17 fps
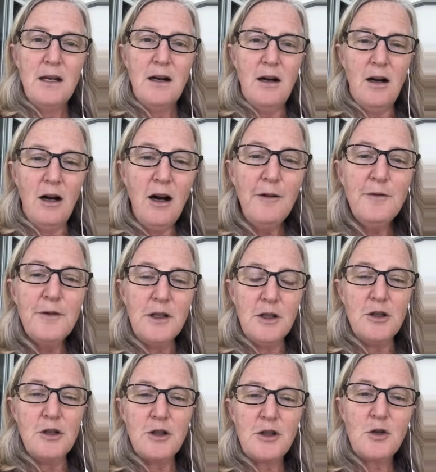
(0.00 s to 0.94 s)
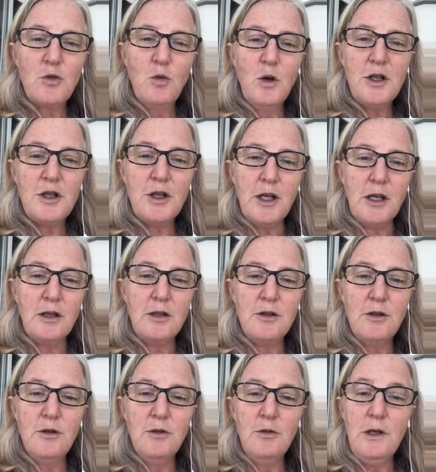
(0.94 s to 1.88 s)
Often just switching
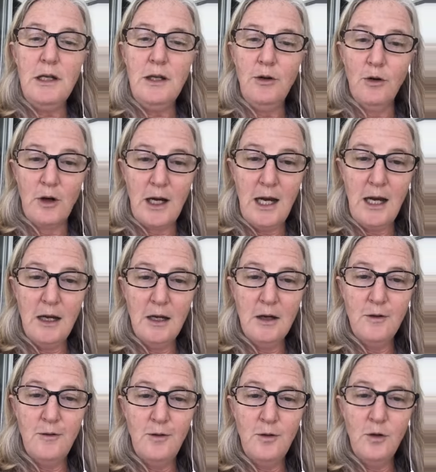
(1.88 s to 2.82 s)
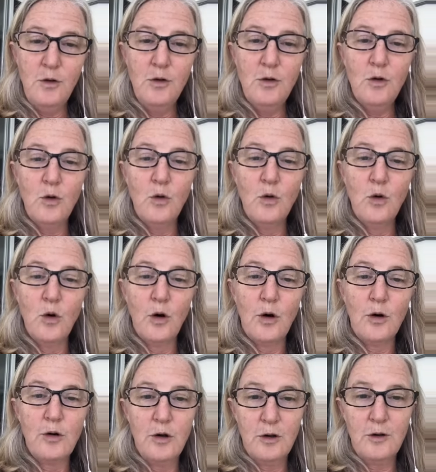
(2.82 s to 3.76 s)
to either canned food
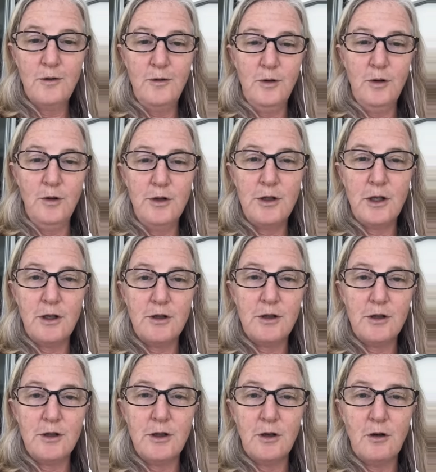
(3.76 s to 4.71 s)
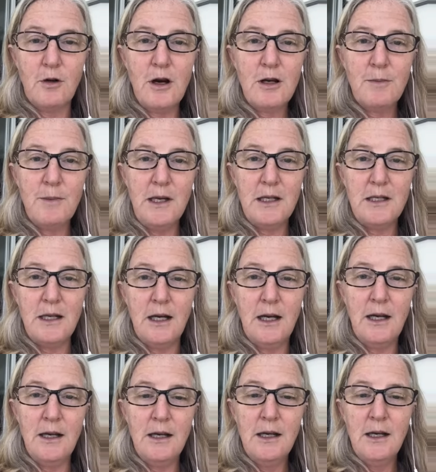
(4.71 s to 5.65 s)
or cooked food, such as the CrockPet
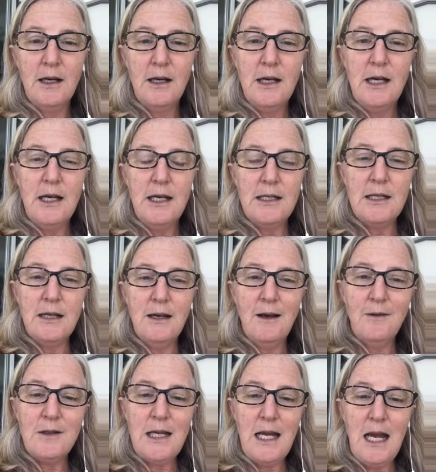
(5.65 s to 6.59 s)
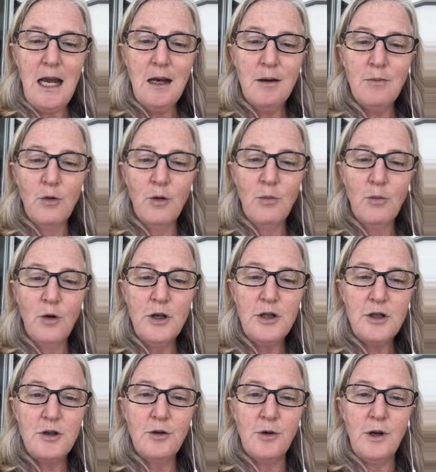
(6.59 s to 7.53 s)
Diet, is enough to add more
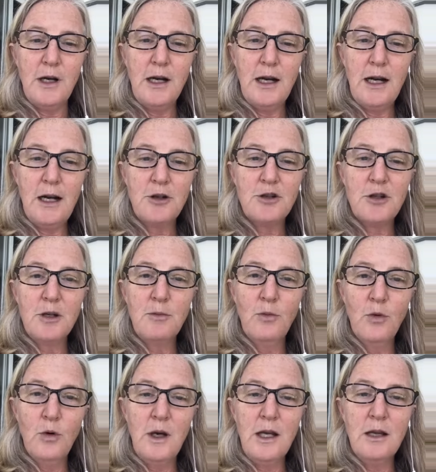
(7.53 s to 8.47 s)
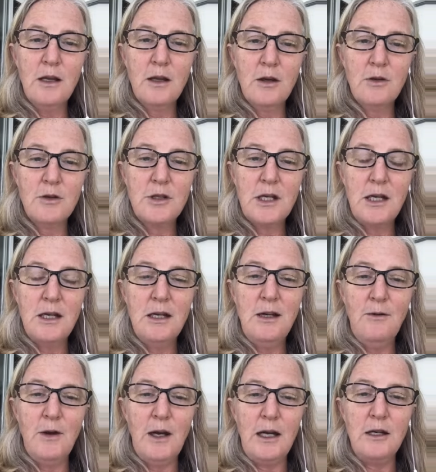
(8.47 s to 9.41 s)
moisture in and actually bring those
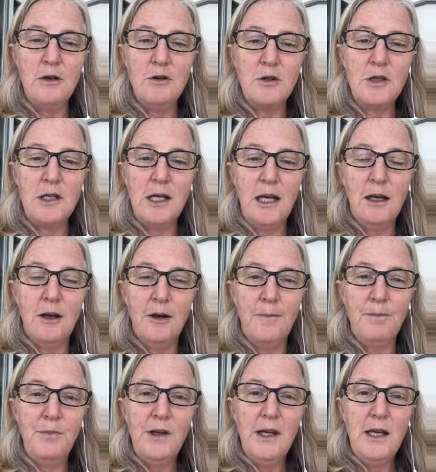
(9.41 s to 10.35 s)
kidney values down.